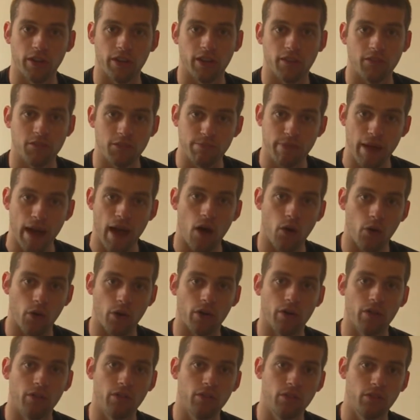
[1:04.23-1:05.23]
that gives
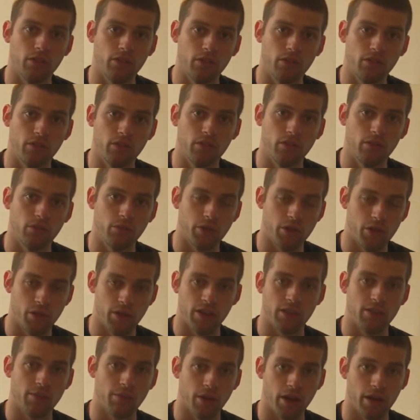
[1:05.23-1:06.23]
power when you
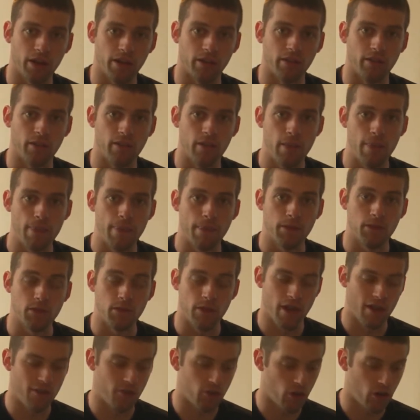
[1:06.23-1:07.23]
hit the button? Do
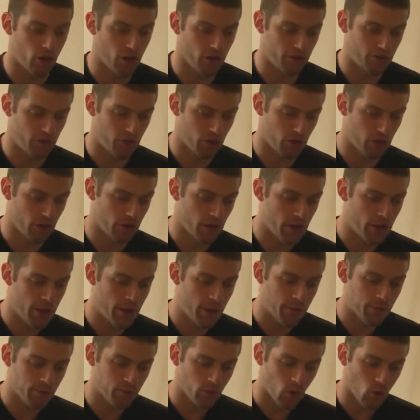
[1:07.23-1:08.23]
you have all of your
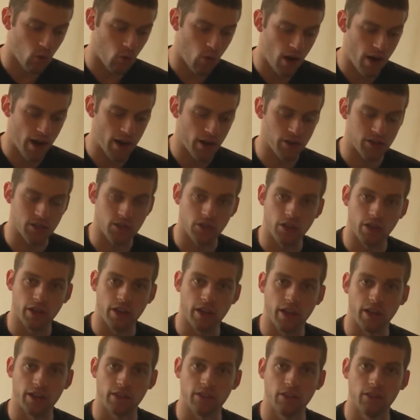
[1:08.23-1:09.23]
wires
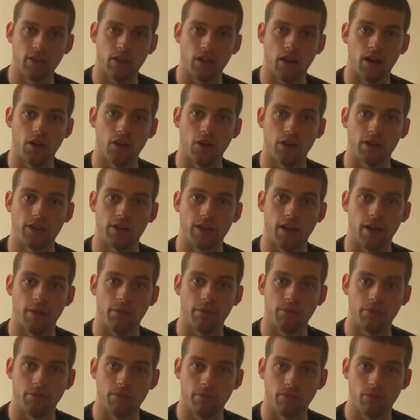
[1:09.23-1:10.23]
hooked
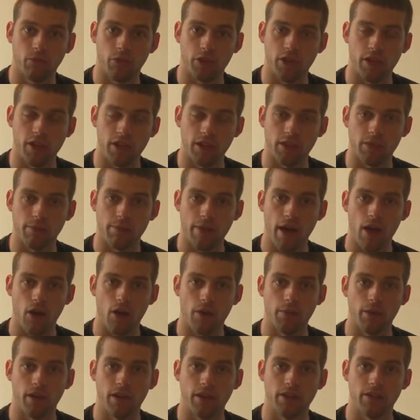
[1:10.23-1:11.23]
up when you hit the
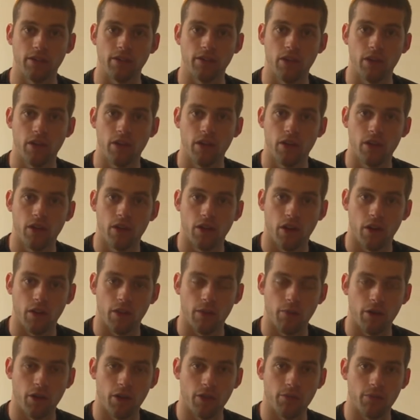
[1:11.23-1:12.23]
power button on
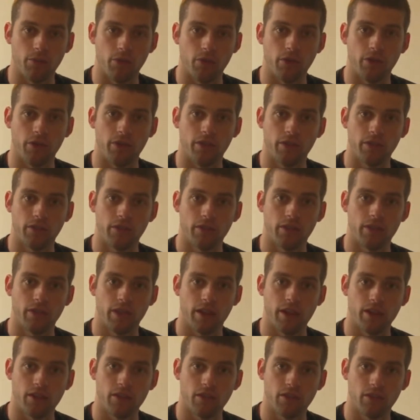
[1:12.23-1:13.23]
the motherboard,
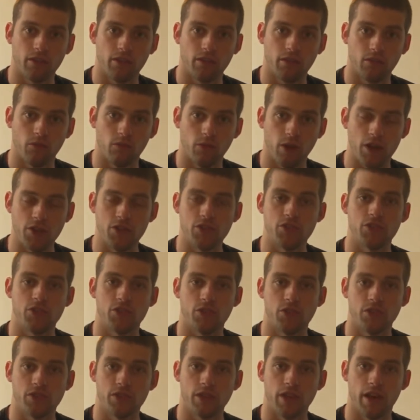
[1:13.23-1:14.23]
that it
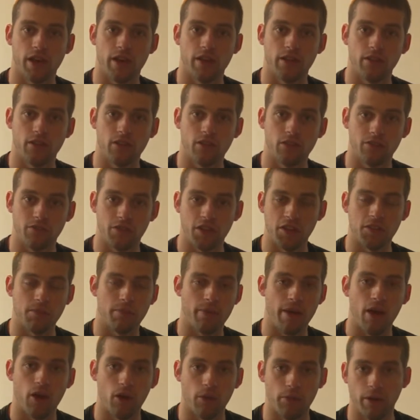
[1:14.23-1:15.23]
registers that you've hit the
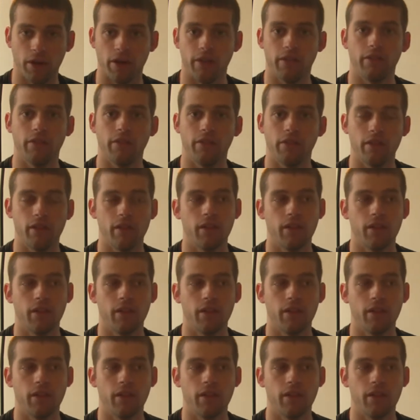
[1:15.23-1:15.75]
power button?